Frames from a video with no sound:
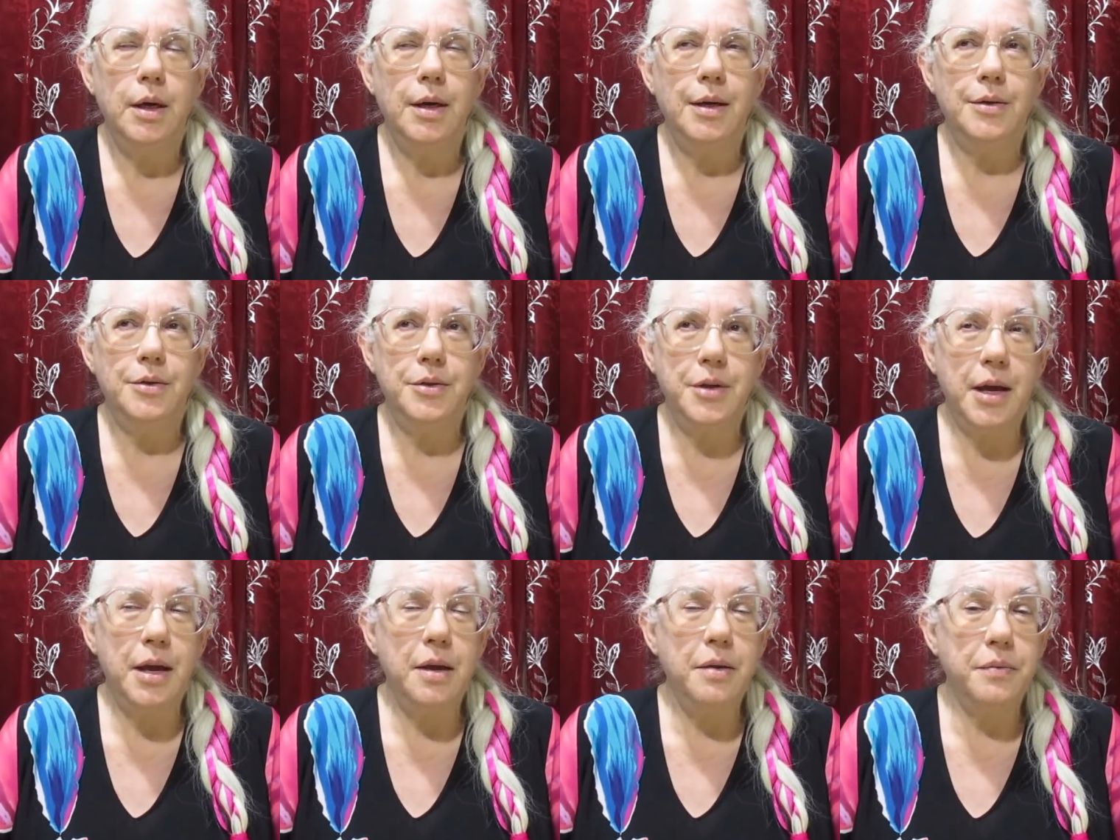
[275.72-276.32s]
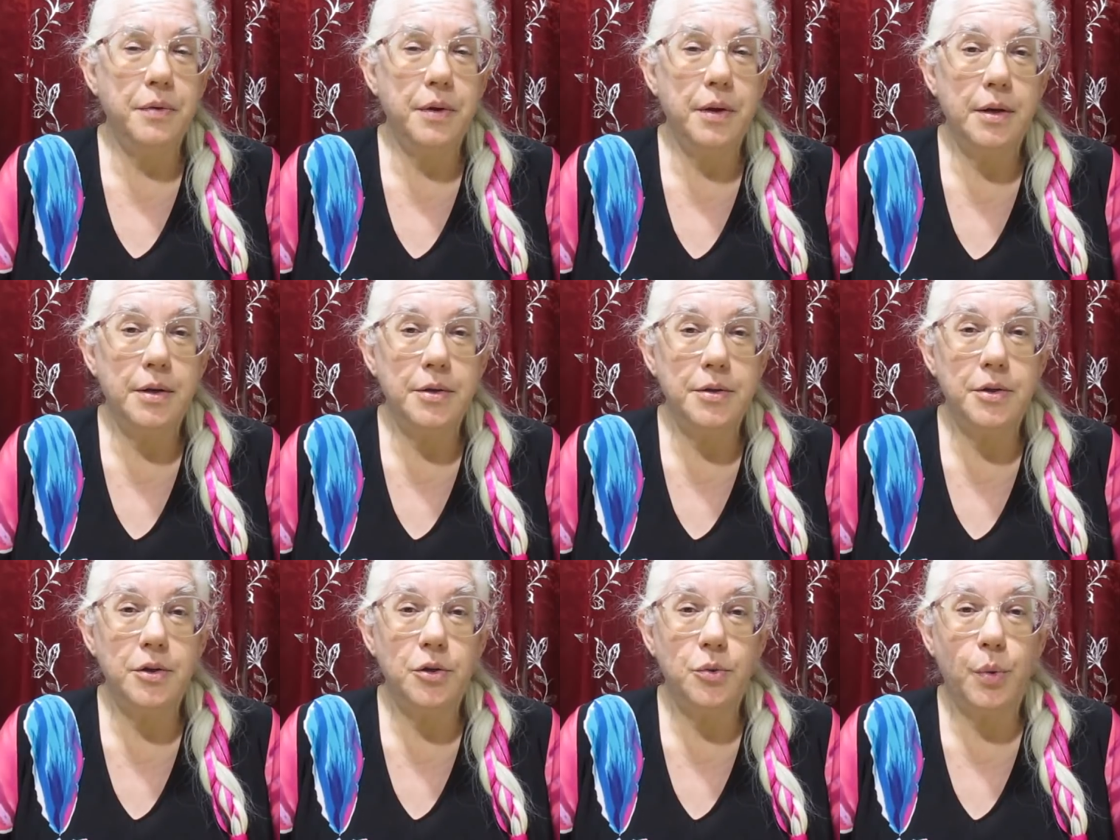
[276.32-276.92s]
David
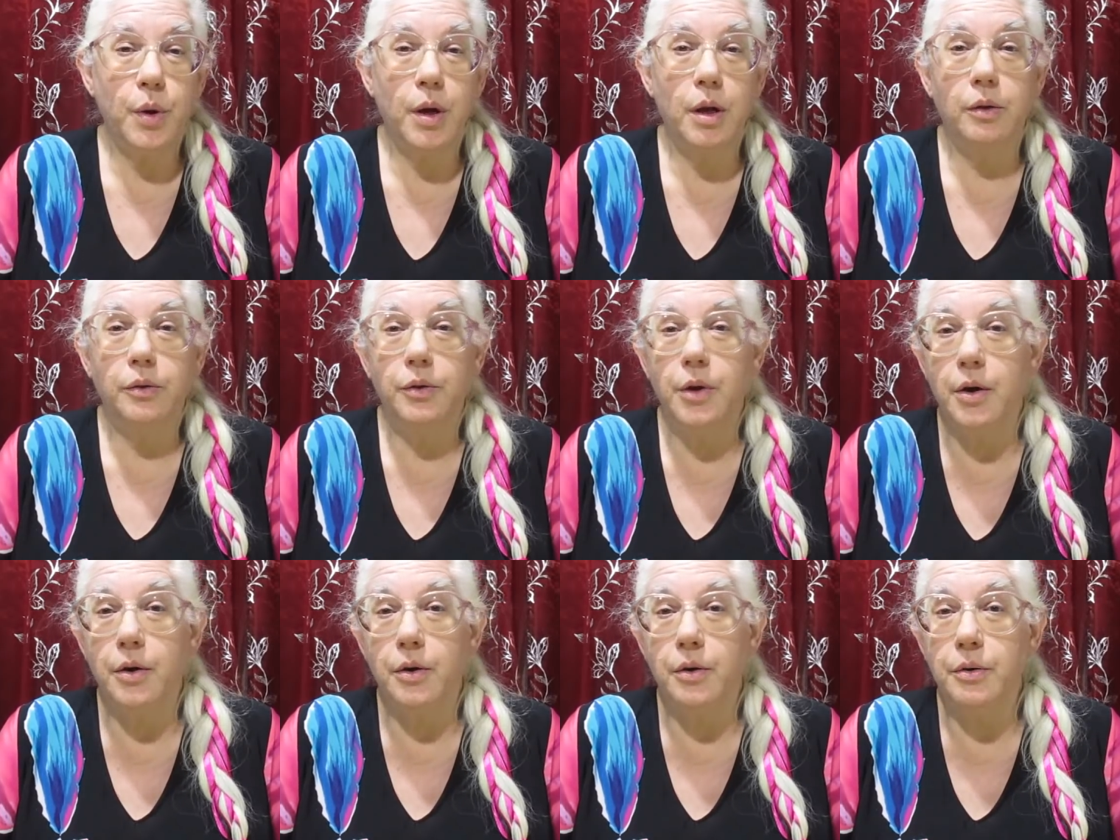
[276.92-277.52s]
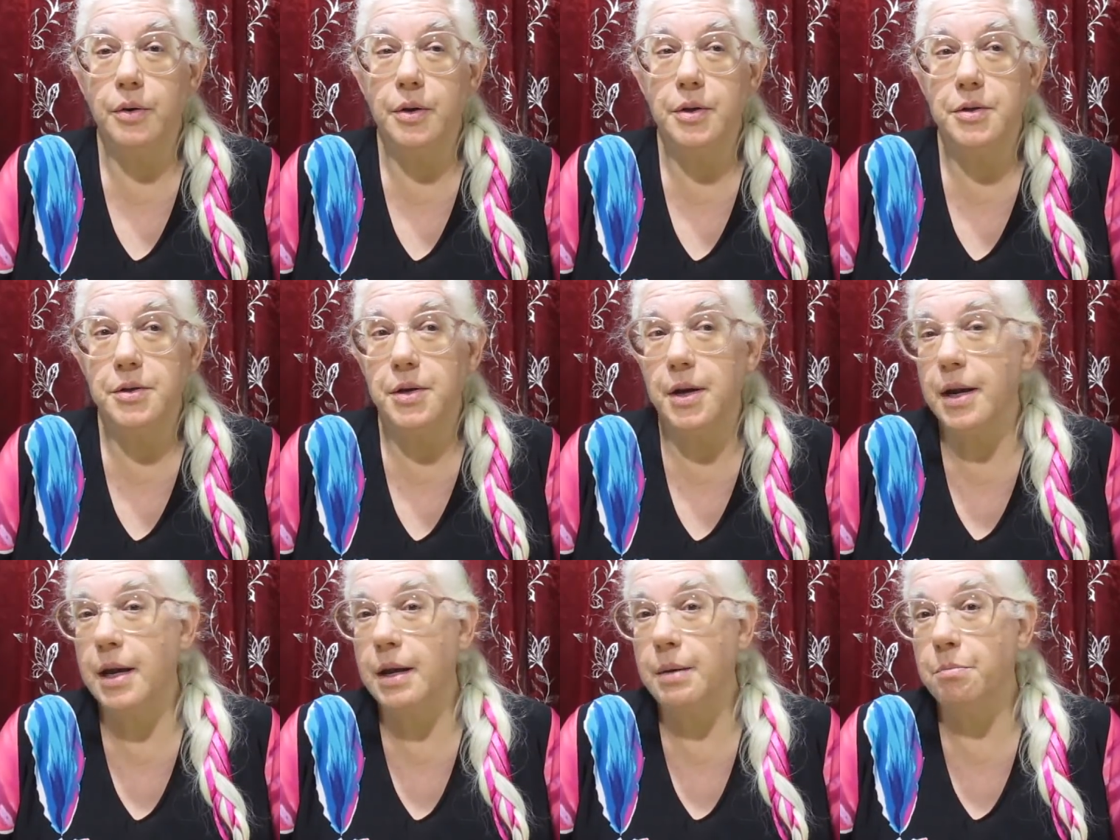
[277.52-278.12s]
is as well known, his
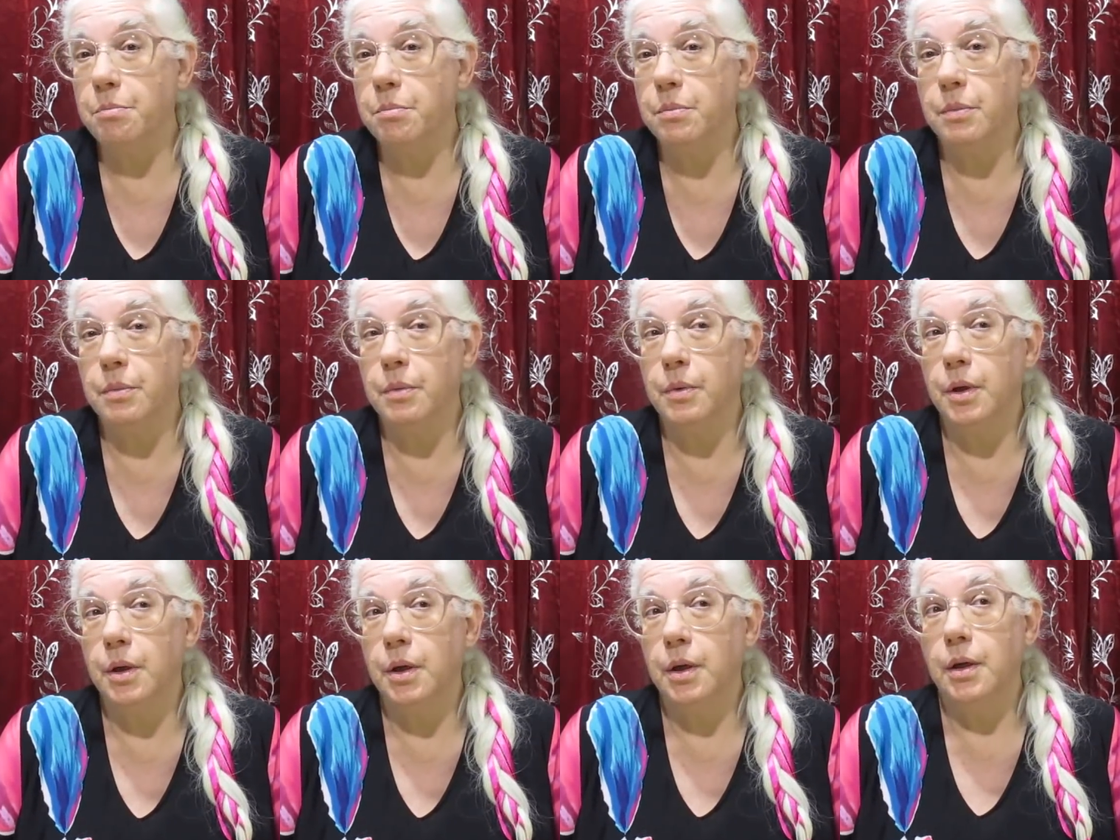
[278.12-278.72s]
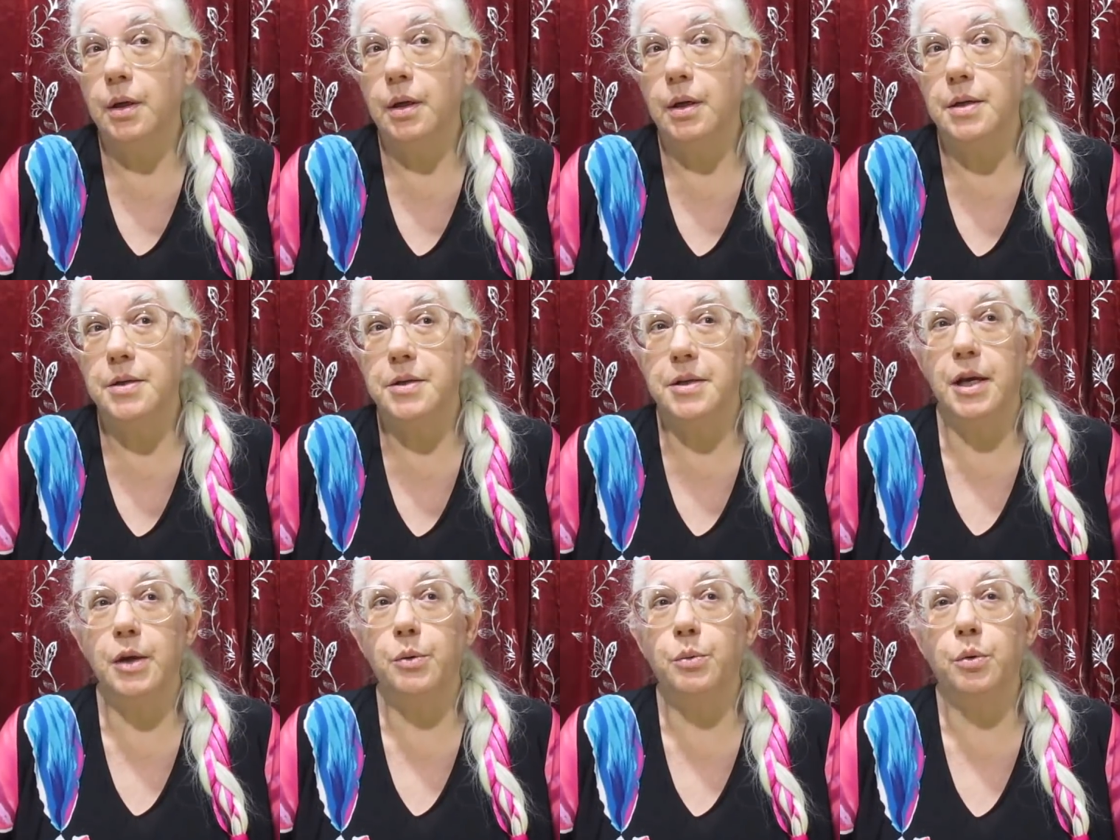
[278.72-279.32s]
name is
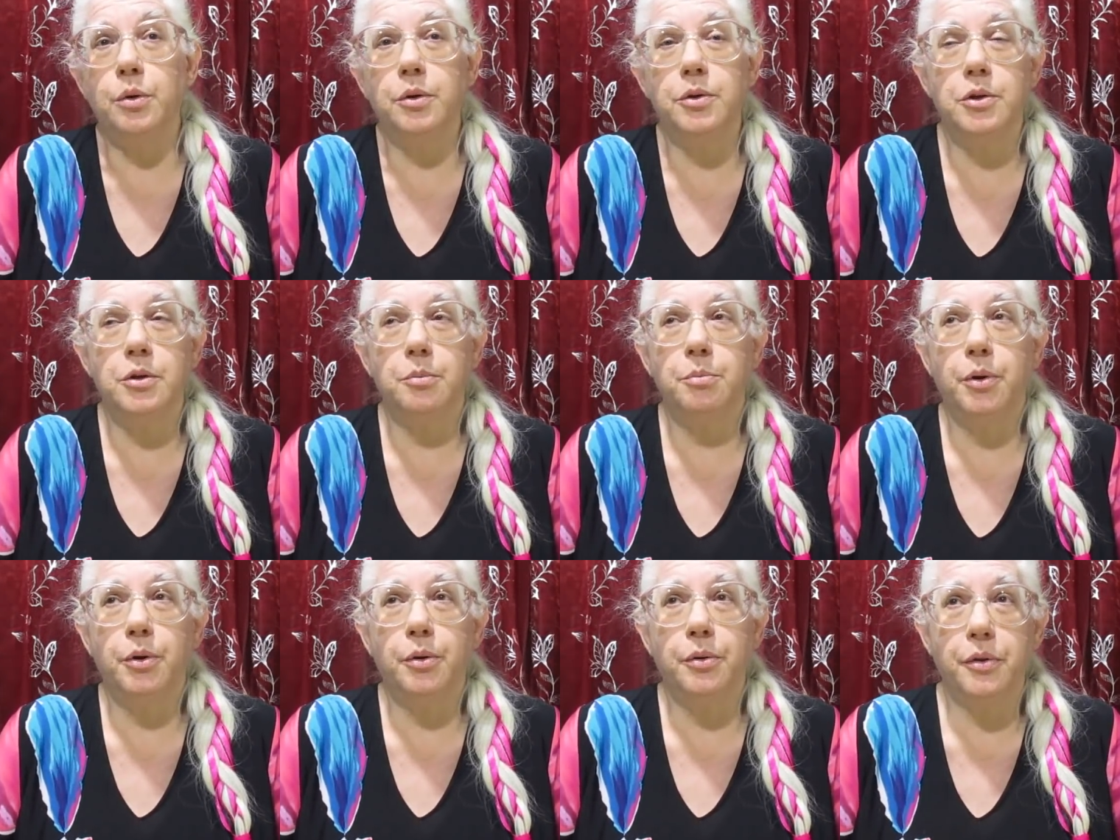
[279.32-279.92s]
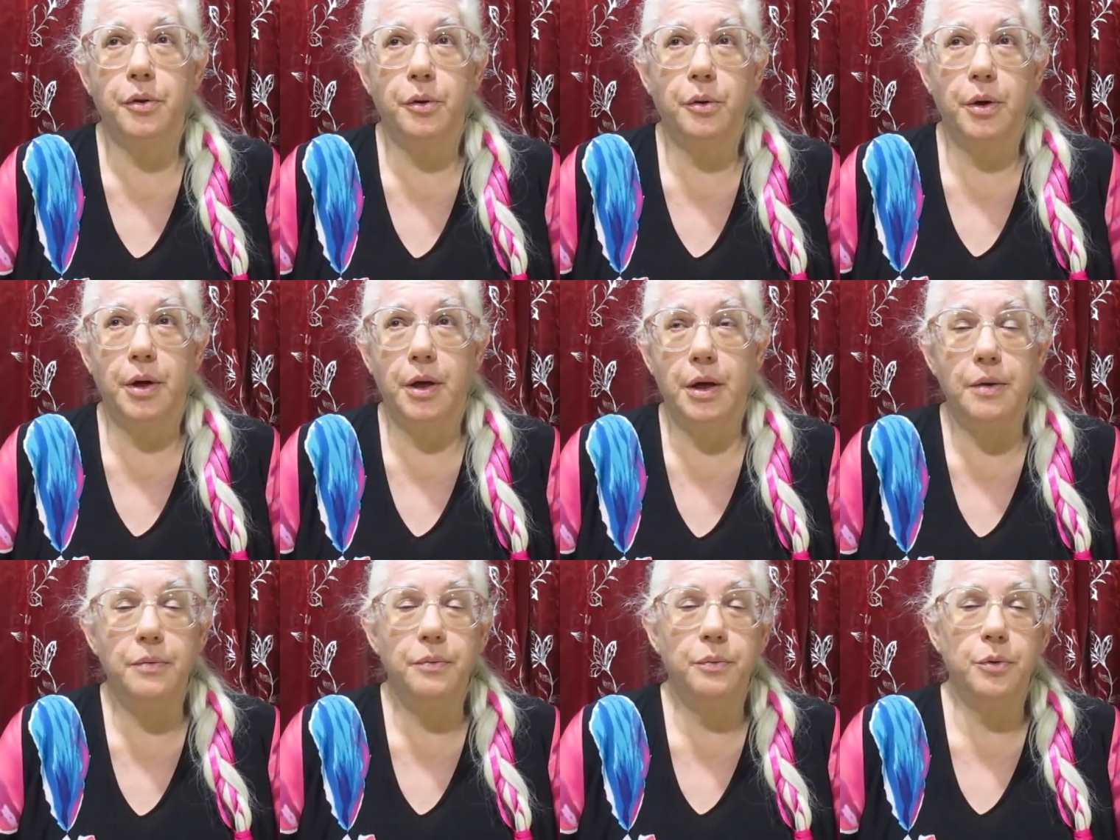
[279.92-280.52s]
equal to both
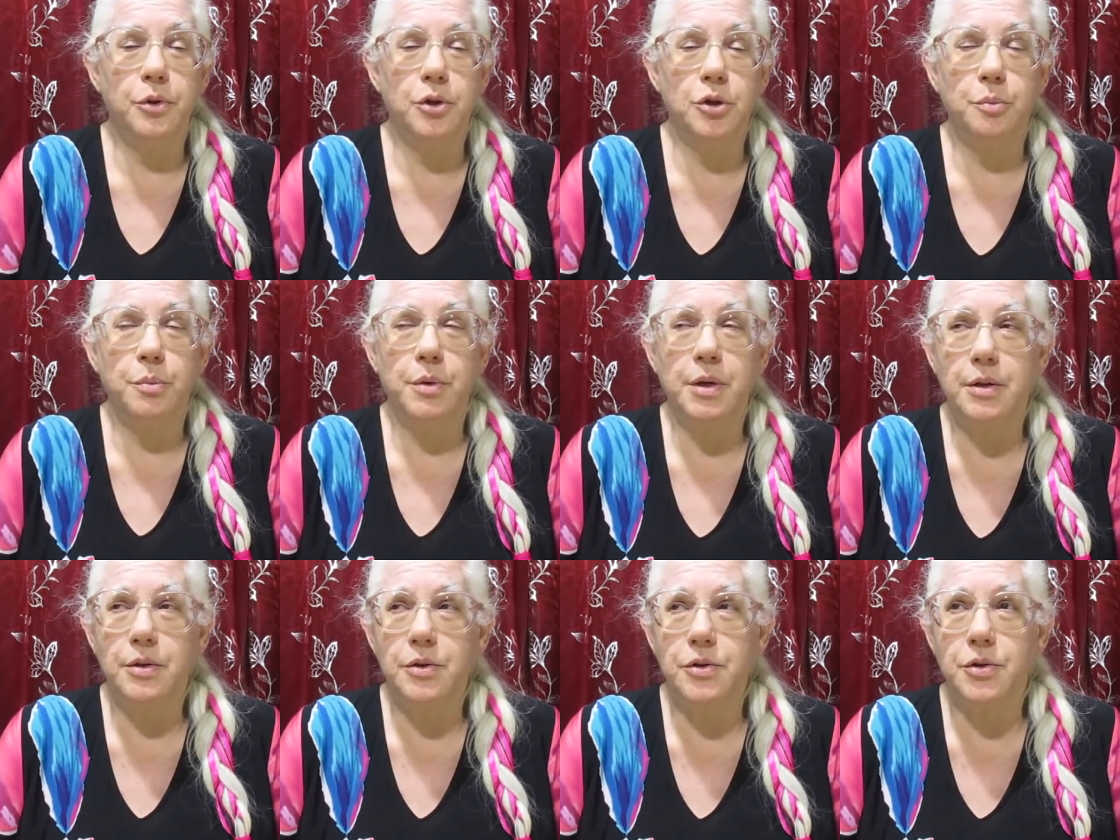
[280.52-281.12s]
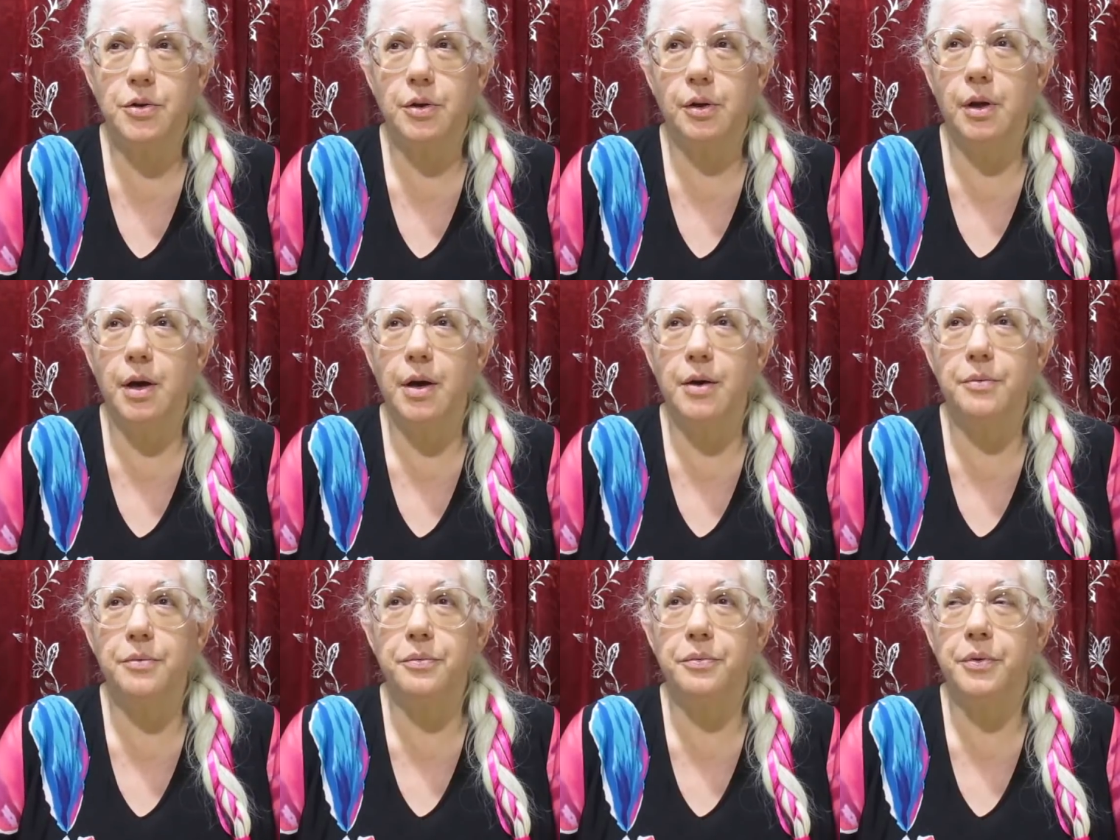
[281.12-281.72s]
Ohev, which means to
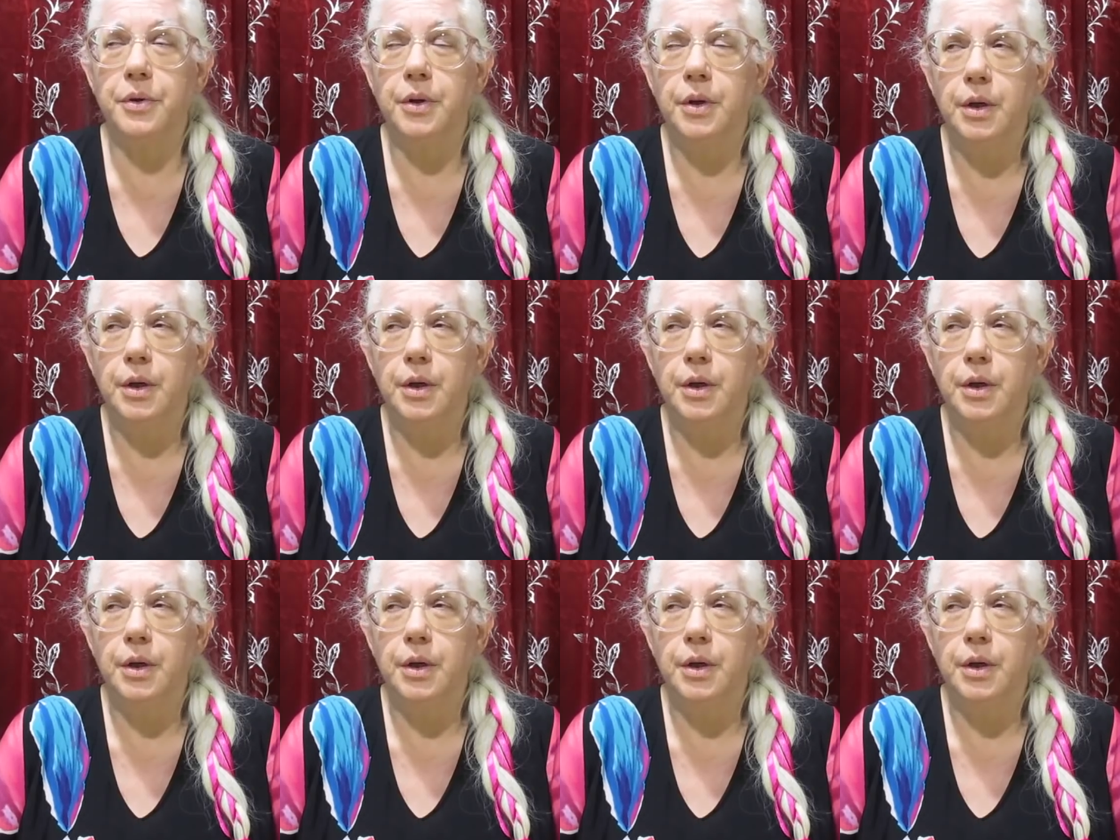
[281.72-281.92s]
love,